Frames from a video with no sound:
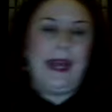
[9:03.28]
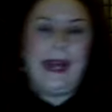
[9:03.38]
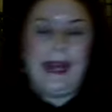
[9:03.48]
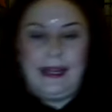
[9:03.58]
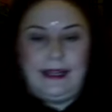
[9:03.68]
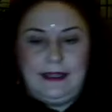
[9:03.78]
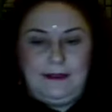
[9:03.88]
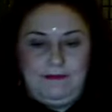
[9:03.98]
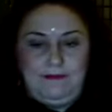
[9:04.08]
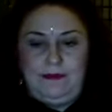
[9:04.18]
in
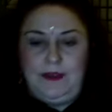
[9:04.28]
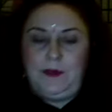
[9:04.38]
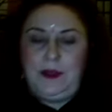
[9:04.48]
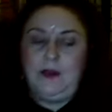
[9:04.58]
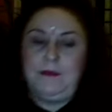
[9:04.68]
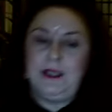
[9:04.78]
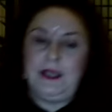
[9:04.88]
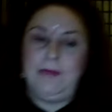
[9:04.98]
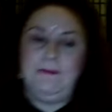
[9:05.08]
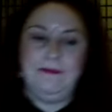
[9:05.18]
as we come
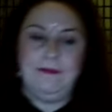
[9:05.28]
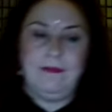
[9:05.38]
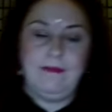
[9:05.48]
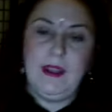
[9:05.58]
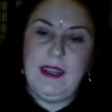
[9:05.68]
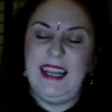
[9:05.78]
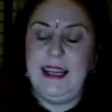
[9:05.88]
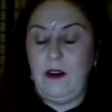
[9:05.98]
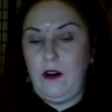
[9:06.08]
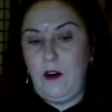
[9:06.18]
to nearly
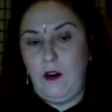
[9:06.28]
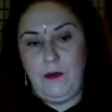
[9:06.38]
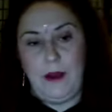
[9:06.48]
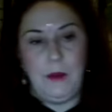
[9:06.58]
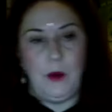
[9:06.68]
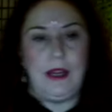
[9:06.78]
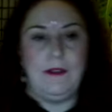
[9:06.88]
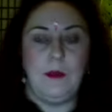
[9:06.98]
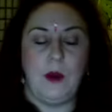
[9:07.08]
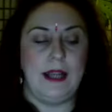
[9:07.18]
our halfway point
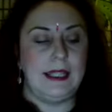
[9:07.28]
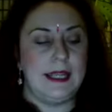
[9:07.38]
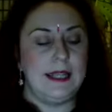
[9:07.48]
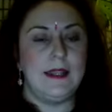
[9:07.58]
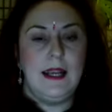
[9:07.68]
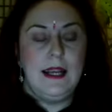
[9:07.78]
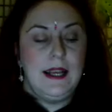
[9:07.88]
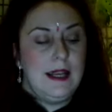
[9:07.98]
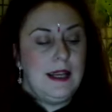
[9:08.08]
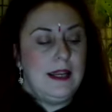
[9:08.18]
of the practice.
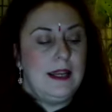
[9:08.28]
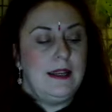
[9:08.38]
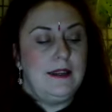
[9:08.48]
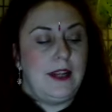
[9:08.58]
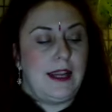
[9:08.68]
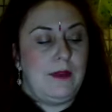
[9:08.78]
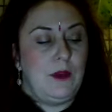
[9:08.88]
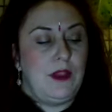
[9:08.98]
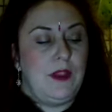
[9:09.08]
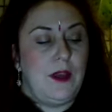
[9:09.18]
Check in
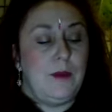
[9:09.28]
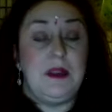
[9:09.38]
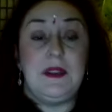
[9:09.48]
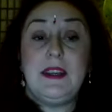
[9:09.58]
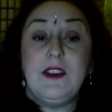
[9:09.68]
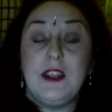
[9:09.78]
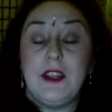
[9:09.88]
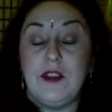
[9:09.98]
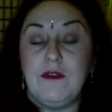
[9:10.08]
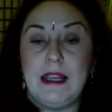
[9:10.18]
with the position
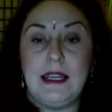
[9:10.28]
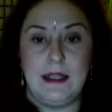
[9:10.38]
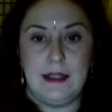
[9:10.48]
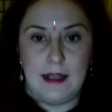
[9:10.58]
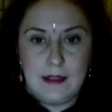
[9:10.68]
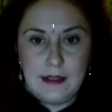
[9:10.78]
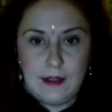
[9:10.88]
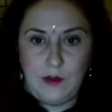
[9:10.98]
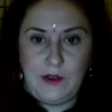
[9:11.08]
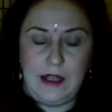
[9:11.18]
that you're in. Does that
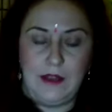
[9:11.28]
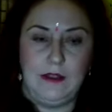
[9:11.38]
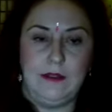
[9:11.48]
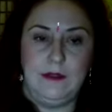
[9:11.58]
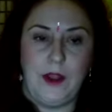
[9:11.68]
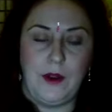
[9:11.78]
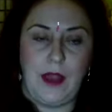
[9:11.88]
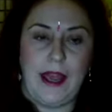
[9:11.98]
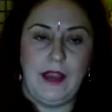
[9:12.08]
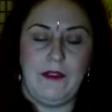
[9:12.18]
still feel
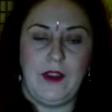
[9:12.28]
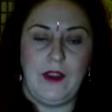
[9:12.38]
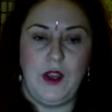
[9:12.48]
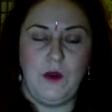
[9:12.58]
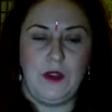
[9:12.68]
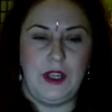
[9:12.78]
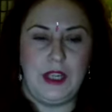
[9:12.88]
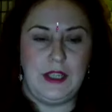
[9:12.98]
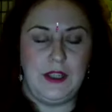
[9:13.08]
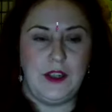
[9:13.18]
okay for you, or do you
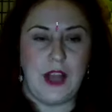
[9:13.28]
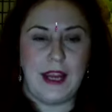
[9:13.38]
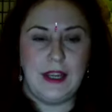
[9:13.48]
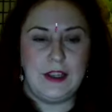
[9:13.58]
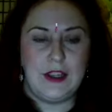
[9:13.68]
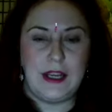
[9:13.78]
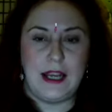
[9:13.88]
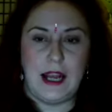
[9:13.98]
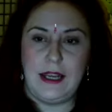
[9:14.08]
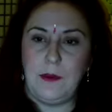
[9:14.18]
need to change
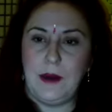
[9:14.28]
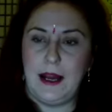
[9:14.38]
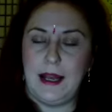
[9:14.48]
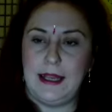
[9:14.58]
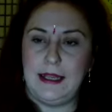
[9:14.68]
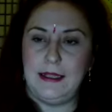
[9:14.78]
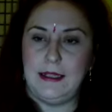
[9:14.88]
in any way?